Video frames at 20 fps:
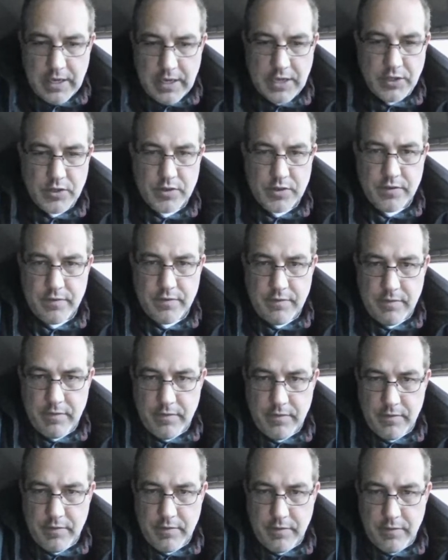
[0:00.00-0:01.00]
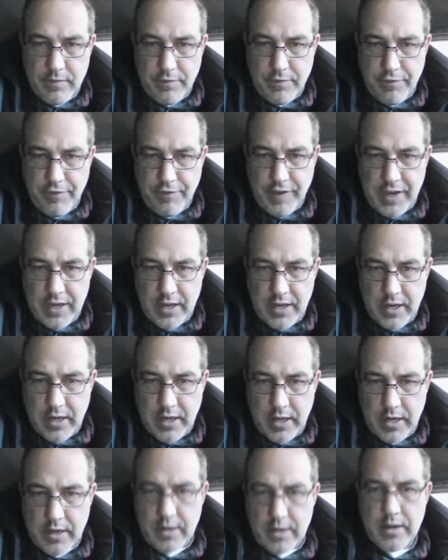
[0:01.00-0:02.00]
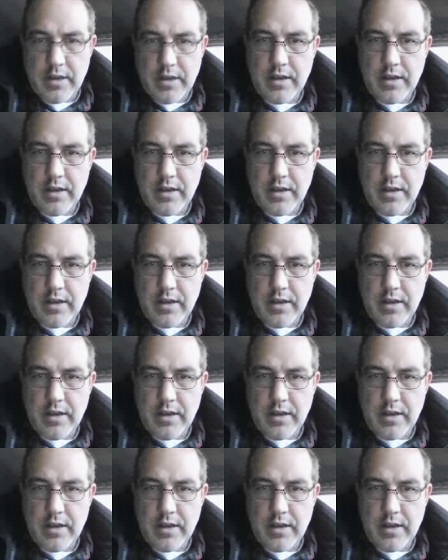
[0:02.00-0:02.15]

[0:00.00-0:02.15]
And just fade it in